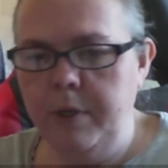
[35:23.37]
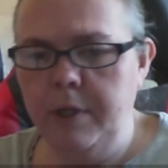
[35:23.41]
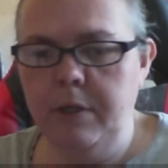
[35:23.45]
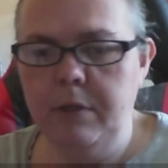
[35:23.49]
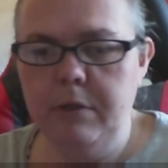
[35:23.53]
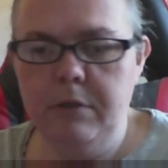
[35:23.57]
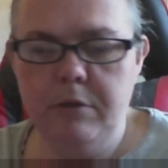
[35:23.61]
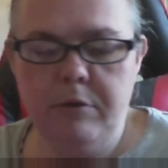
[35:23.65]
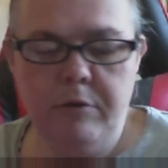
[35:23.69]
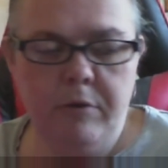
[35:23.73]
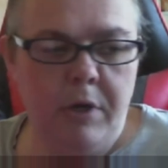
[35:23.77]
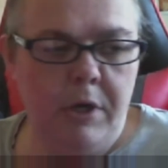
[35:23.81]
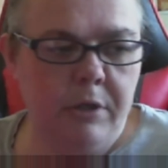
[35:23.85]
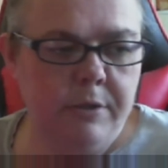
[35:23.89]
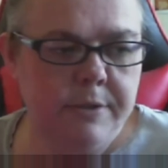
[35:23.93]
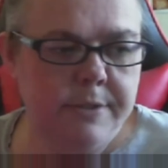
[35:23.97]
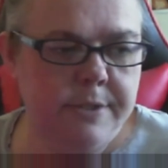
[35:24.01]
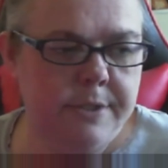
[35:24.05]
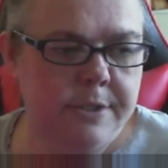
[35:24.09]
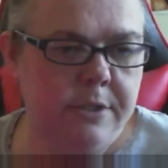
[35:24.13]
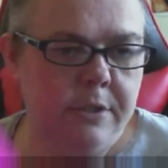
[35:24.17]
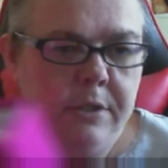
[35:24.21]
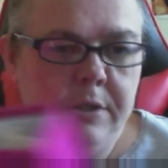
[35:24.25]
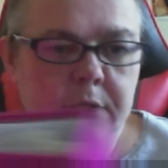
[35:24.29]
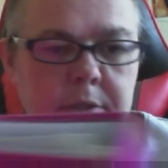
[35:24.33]
Cross.
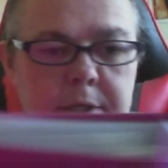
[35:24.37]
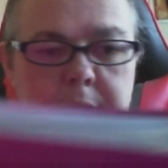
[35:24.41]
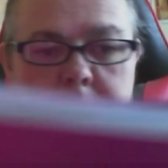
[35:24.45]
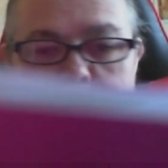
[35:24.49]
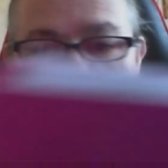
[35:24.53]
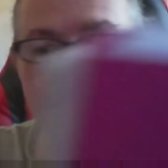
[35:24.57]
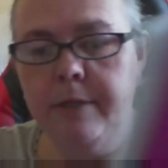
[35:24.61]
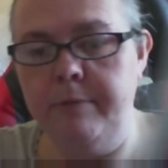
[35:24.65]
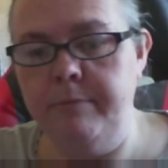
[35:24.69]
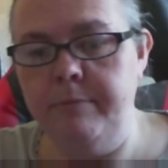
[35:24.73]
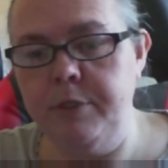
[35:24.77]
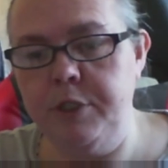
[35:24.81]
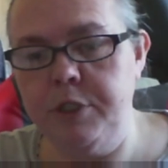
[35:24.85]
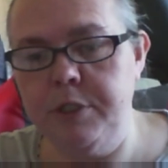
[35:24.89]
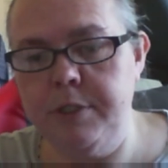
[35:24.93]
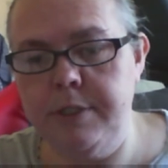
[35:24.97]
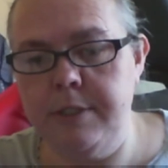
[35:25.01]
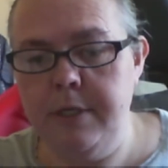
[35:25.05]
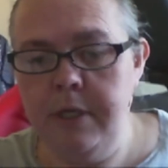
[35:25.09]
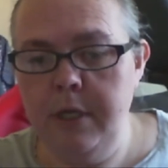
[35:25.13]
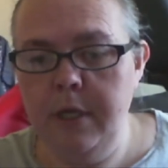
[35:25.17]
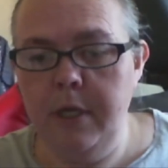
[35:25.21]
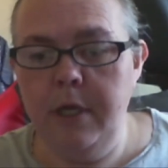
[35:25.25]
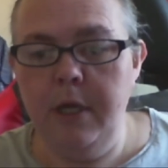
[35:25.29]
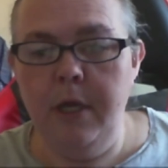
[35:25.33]
So yeah, they were just
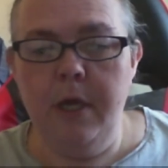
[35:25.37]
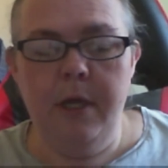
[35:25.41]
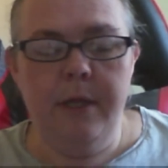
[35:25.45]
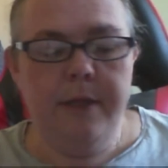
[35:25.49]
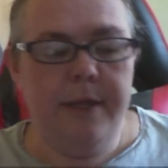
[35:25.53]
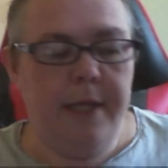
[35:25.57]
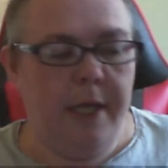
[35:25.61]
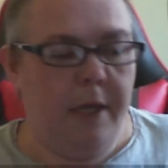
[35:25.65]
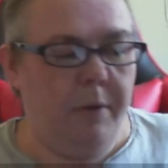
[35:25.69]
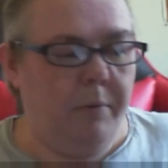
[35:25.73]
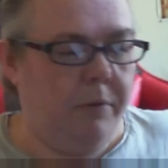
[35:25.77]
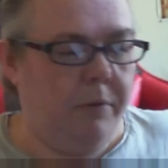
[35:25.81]
that one to